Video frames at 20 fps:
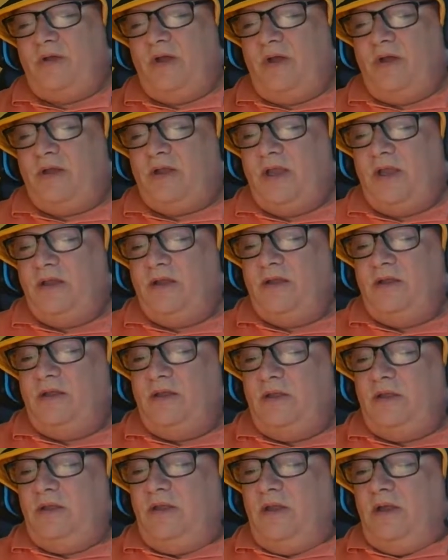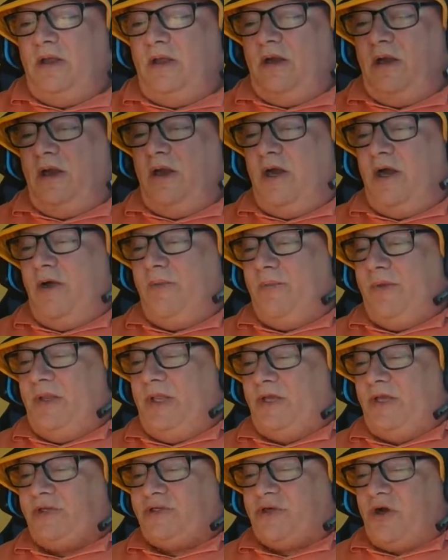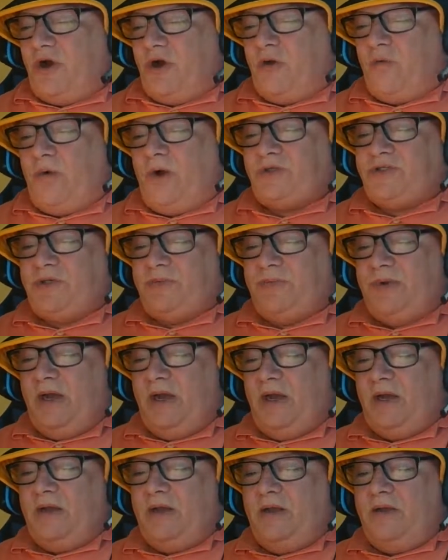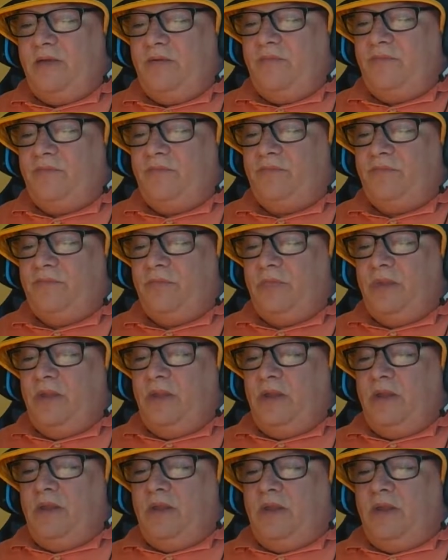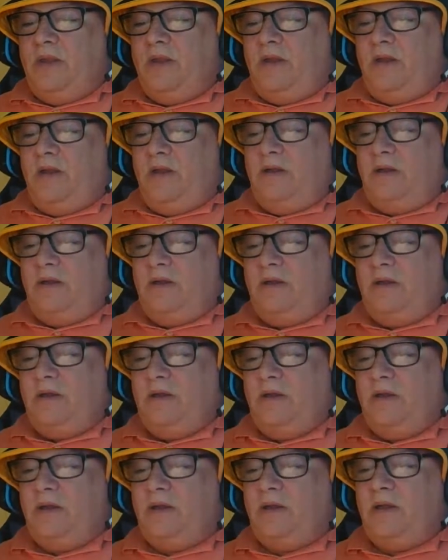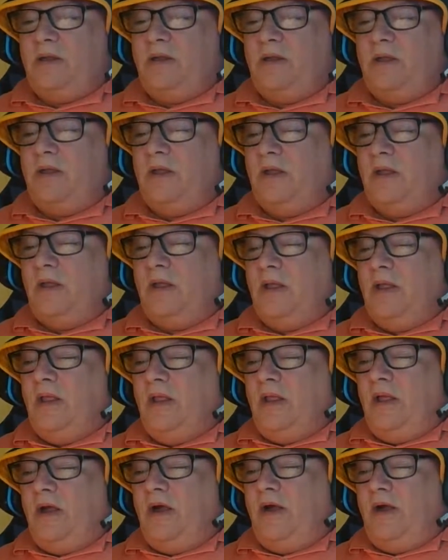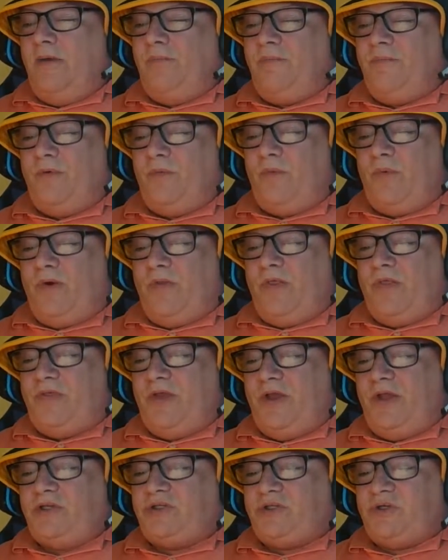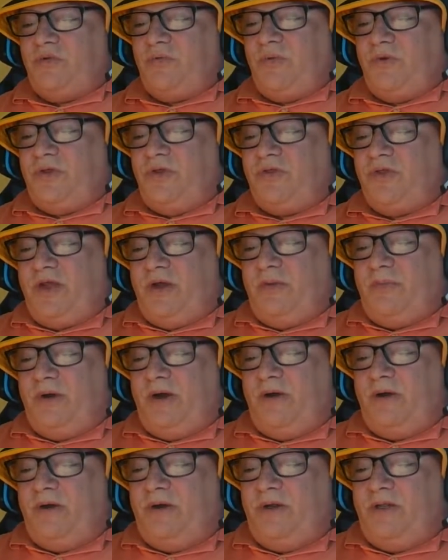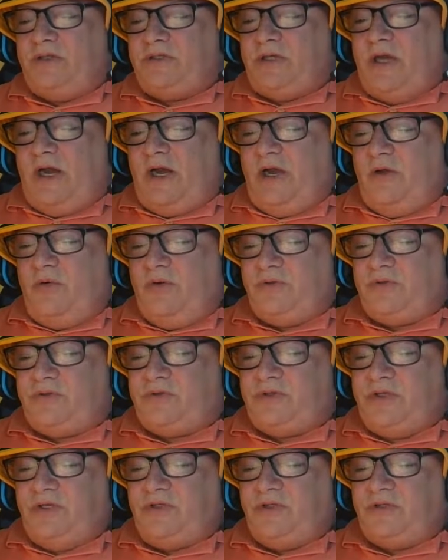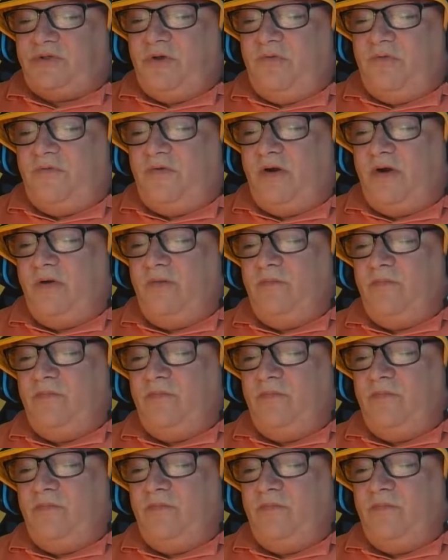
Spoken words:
Okay. Unless Kirk wants it back, you know. But one of the things too, when you think about it, is Iowa's season so far.